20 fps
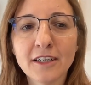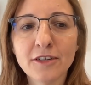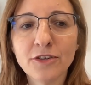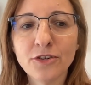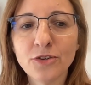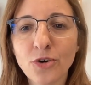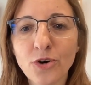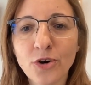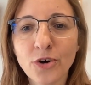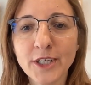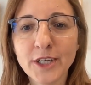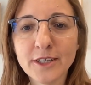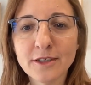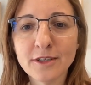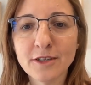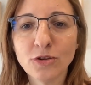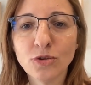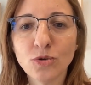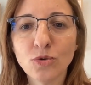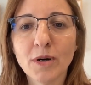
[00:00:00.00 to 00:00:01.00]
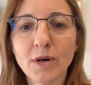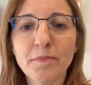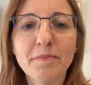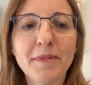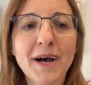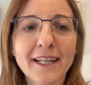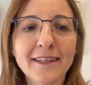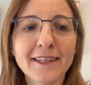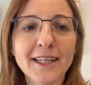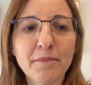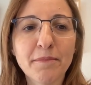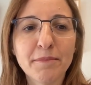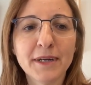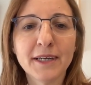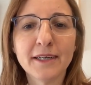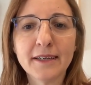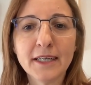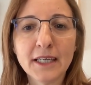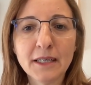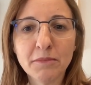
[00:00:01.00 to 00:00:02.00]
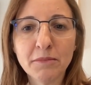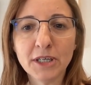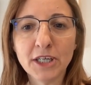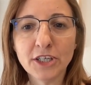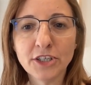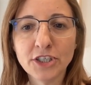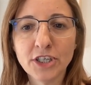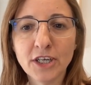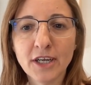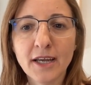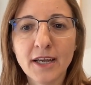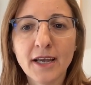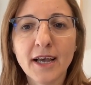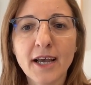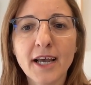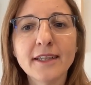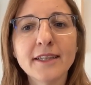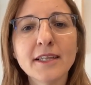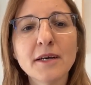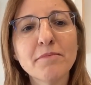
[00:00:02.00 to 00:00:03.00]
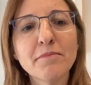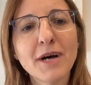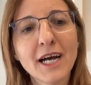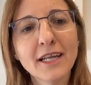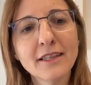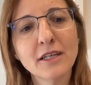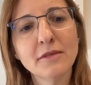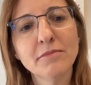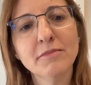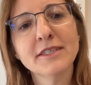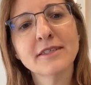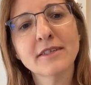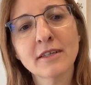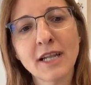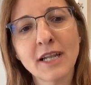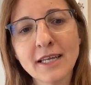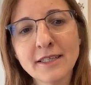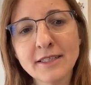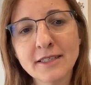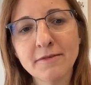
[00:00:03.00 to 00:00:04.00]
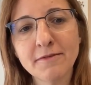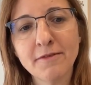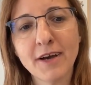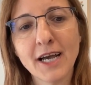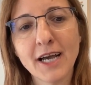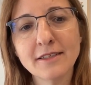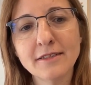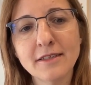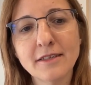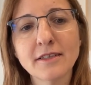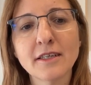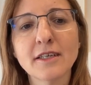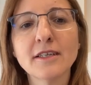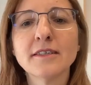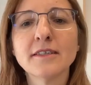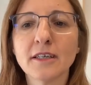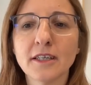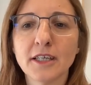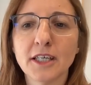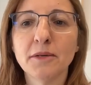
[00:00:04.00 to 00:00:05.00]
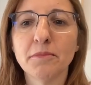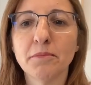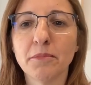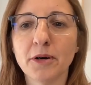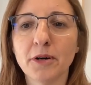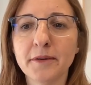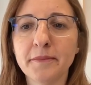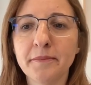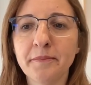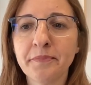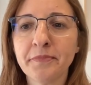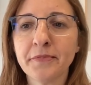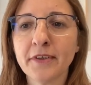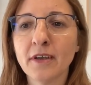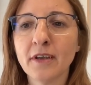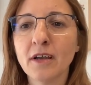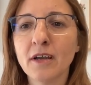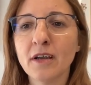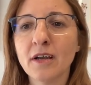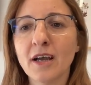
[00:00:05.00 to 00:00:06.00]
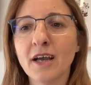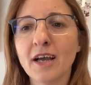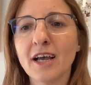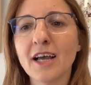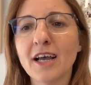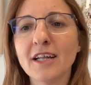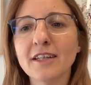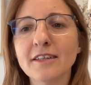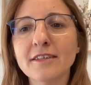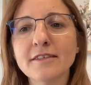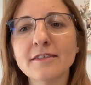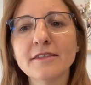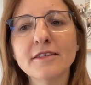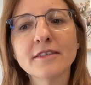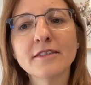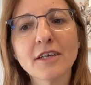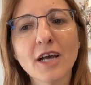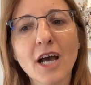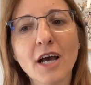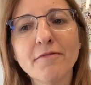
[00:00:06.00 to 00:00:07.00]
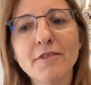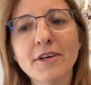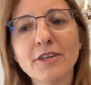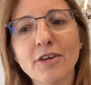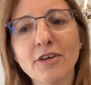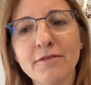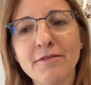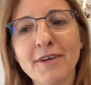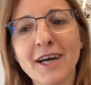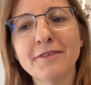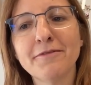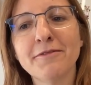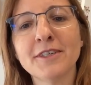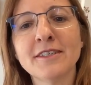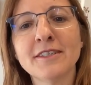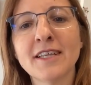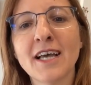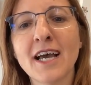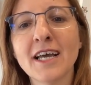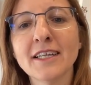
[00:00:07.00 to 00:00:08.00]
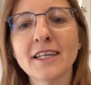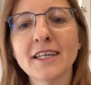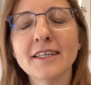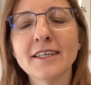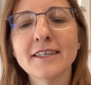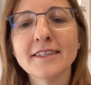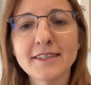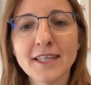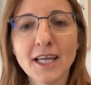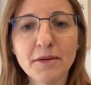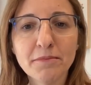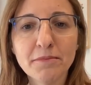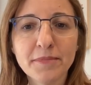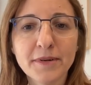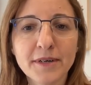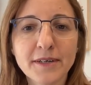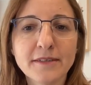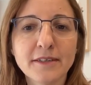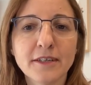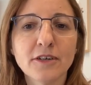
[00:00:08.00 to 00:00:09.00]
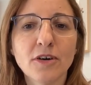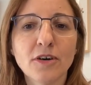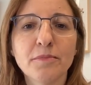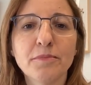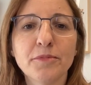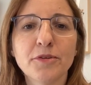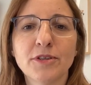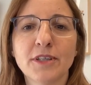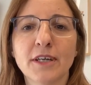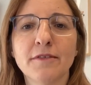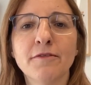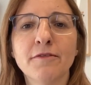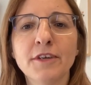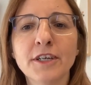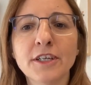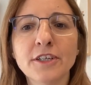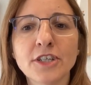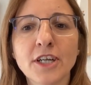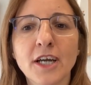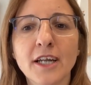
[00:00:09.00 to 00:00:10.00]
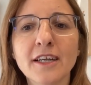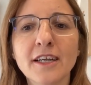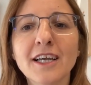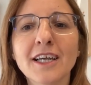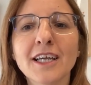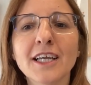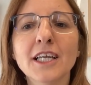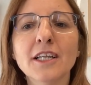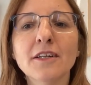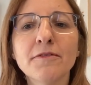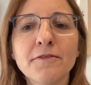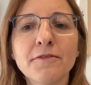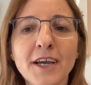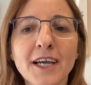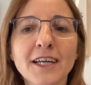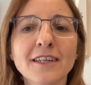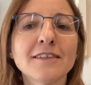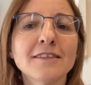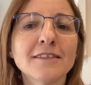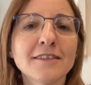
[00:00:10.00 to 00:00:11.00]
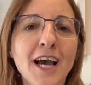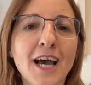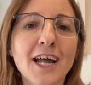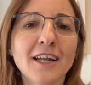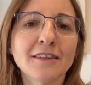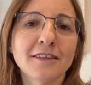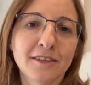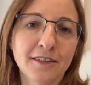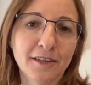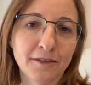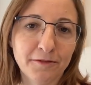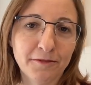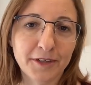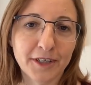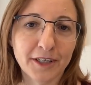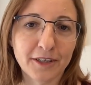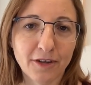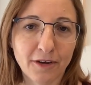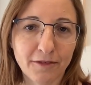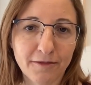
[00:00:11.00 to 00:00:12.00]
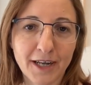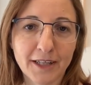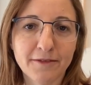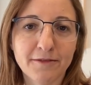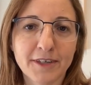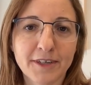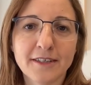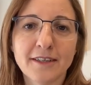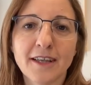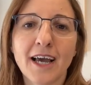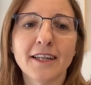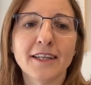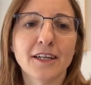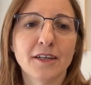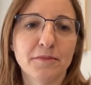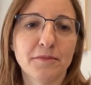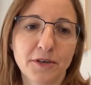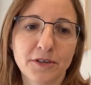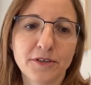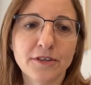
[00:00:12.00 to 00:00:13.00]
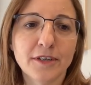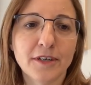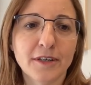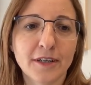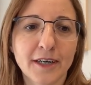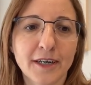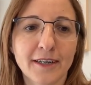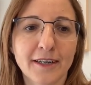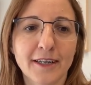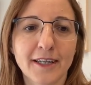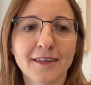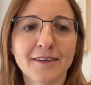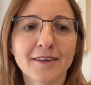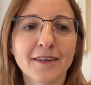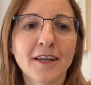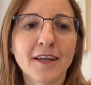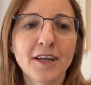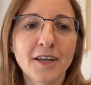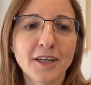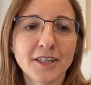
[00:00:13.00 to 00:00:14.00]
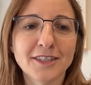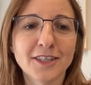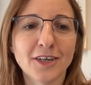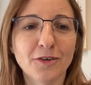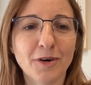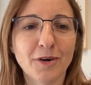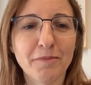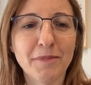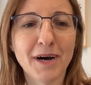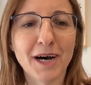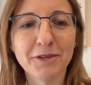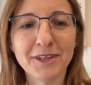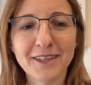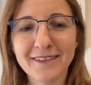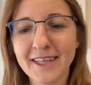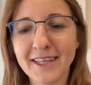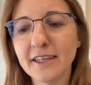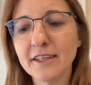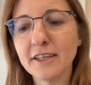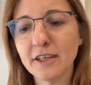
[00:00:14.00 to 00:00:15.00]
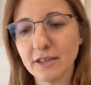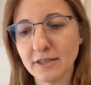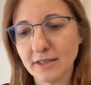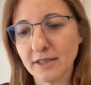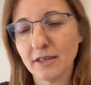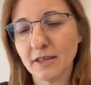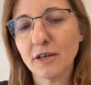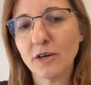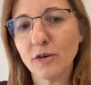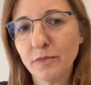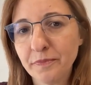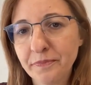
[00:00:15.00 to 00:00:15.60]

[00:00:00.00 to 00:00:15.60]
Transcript: noise to a panda bear image, and the model misclassifies it as a gibbon. And this discovery of adversarial examples in computer vision, in fact, started the field of adversarial machine learning, so about 10 years ago.